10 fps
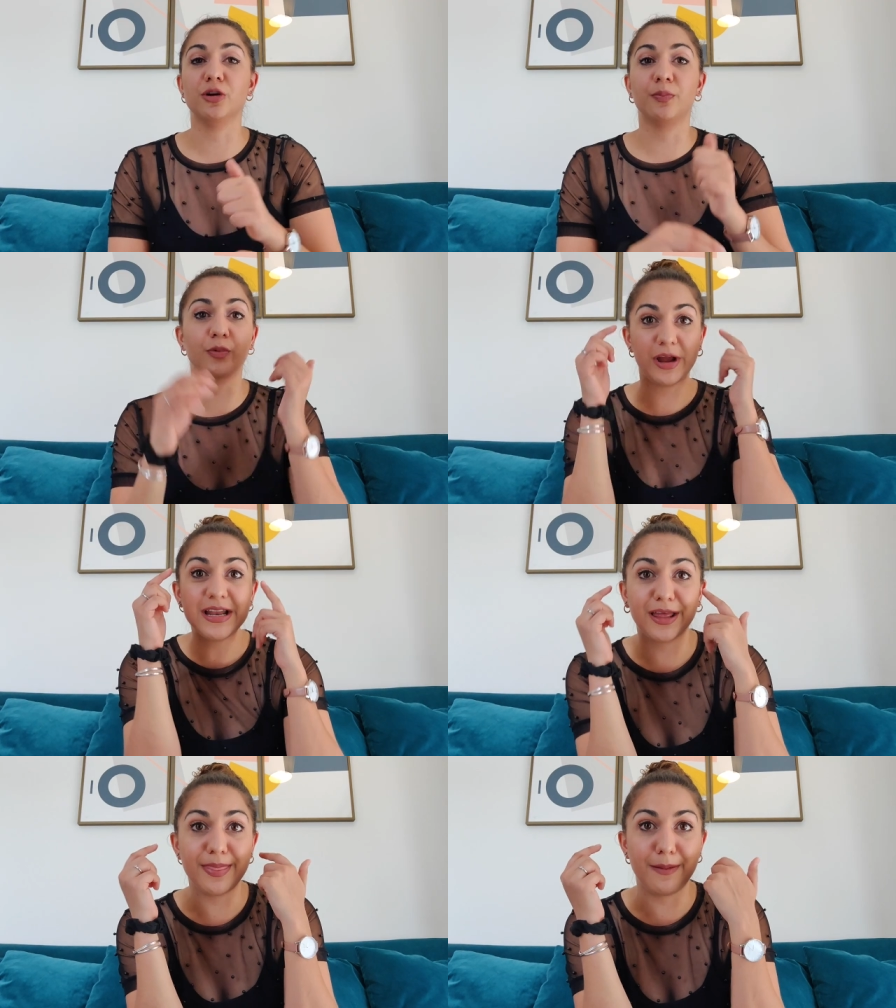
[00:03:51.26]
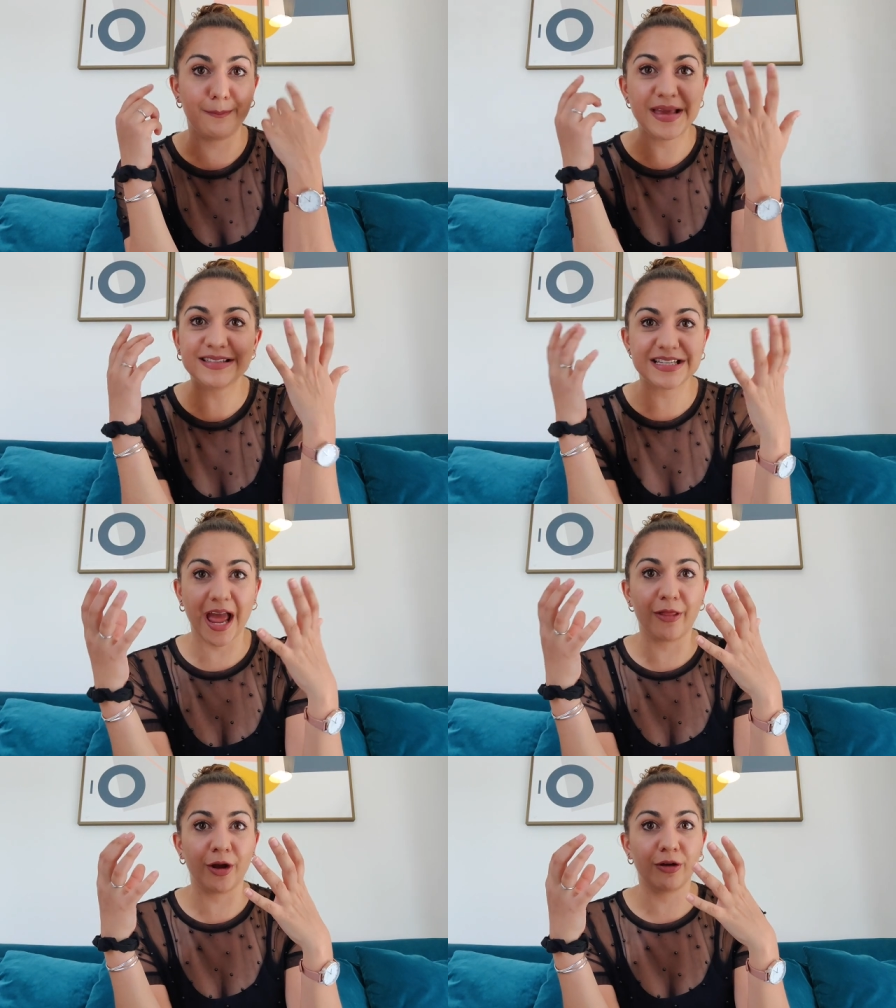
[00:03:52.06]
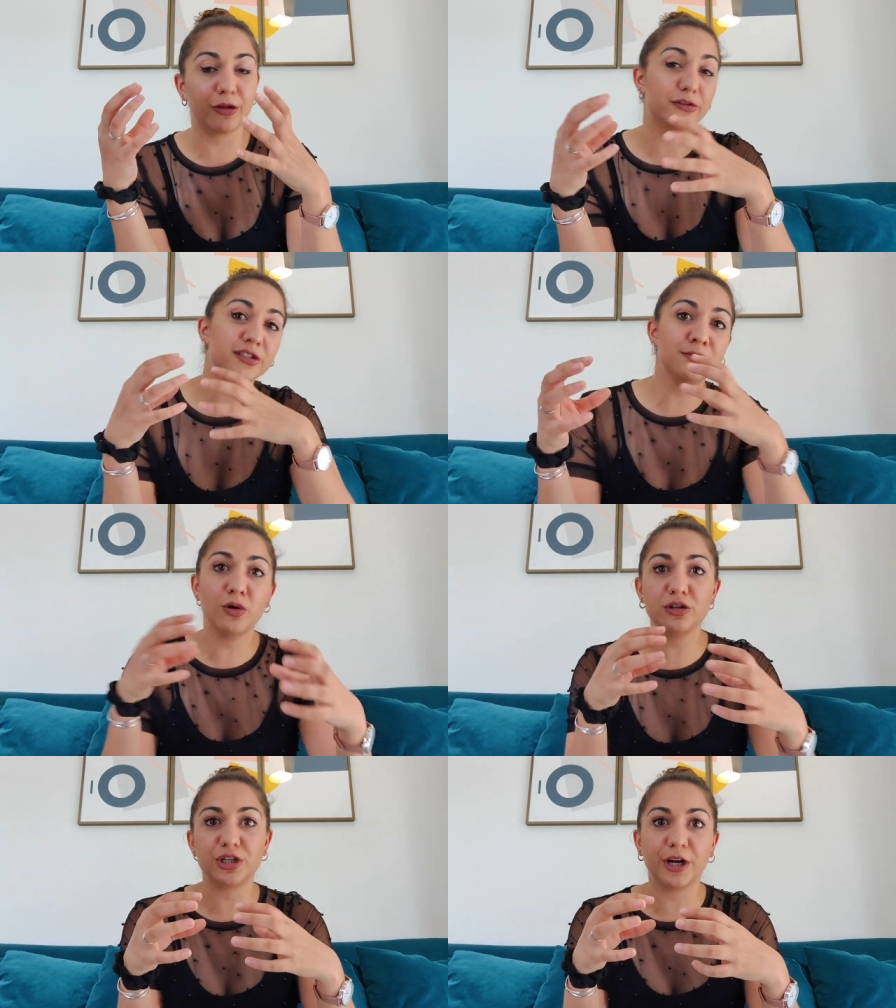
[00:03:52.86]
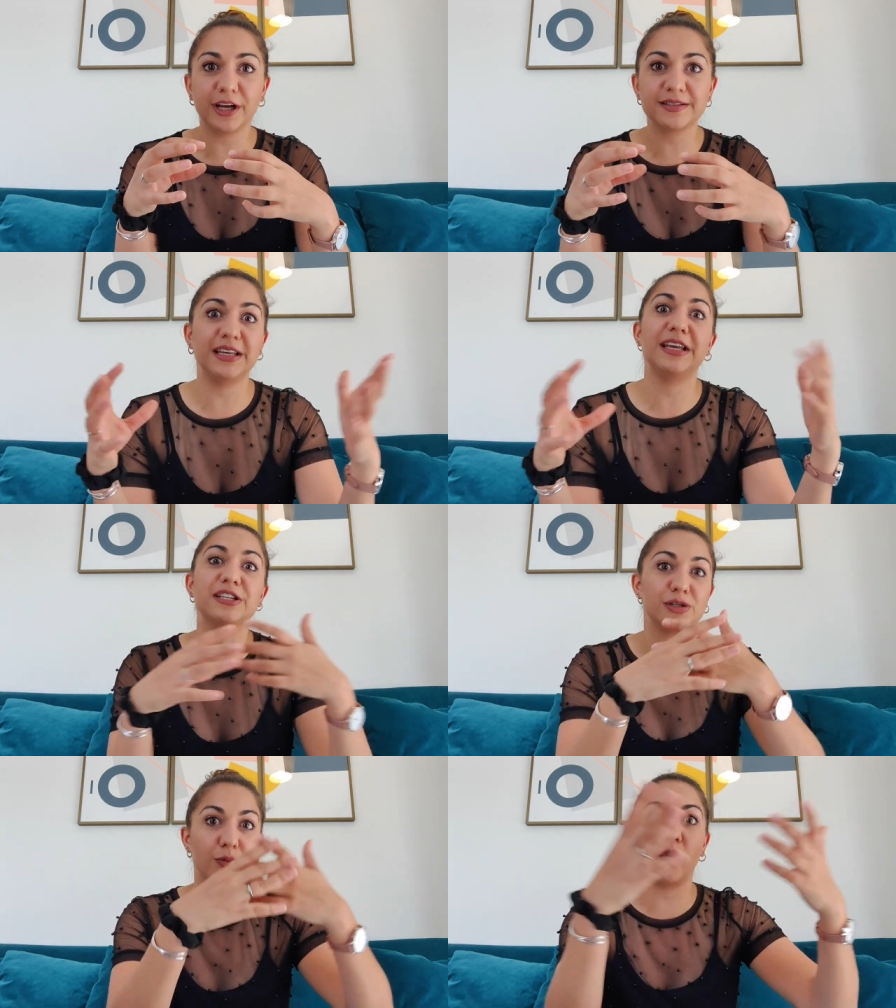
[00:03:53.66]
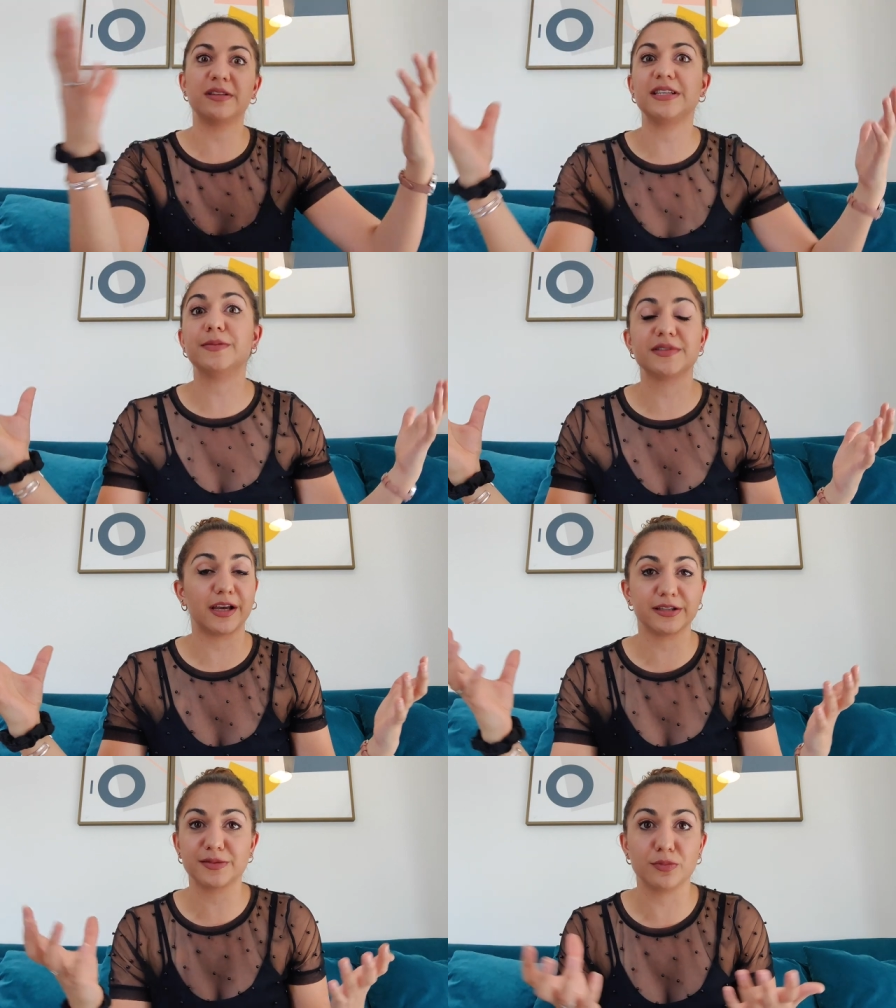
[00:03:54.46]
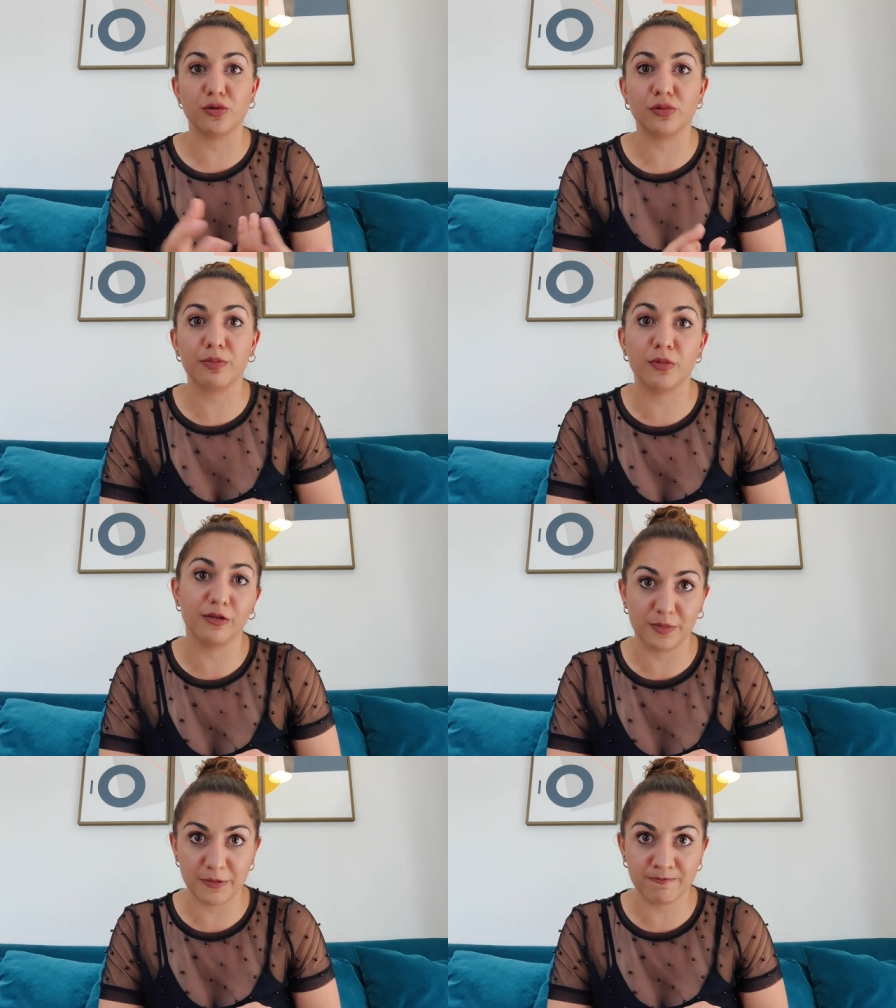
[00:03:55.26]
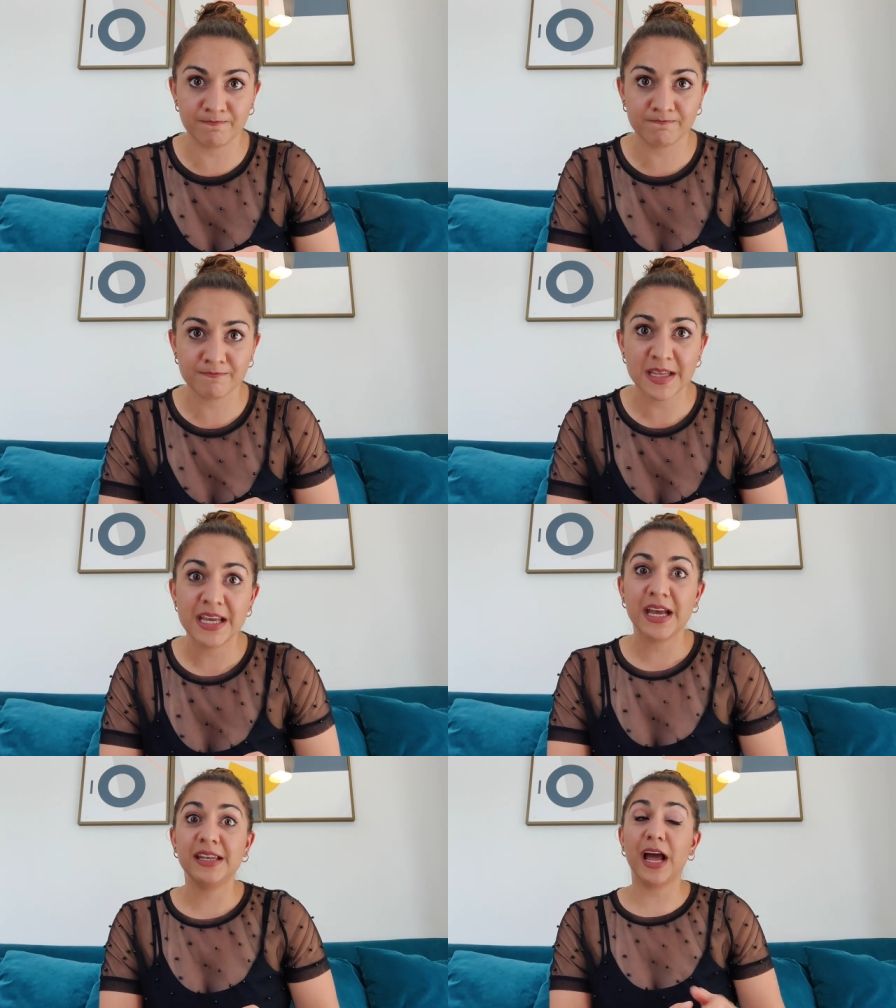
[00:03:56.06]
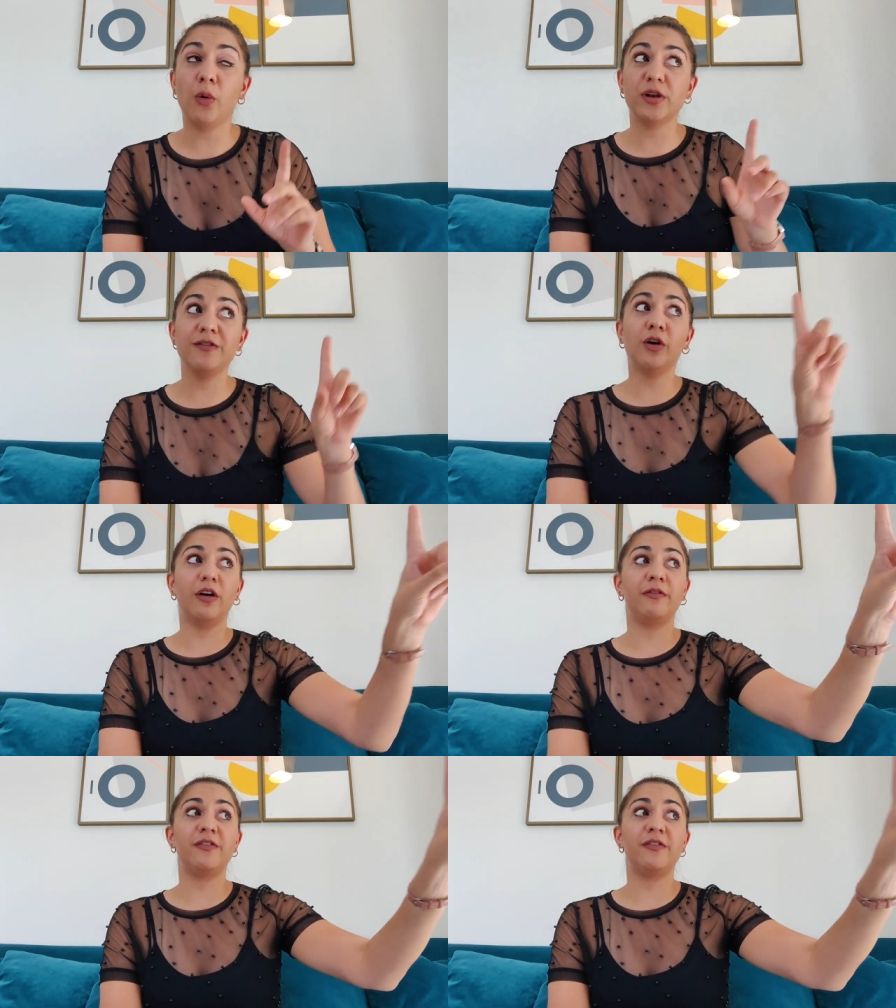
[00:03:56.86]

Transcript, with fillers: your brain can then piece together those small jerks into what seems like a smooth movement. Now, when you've got a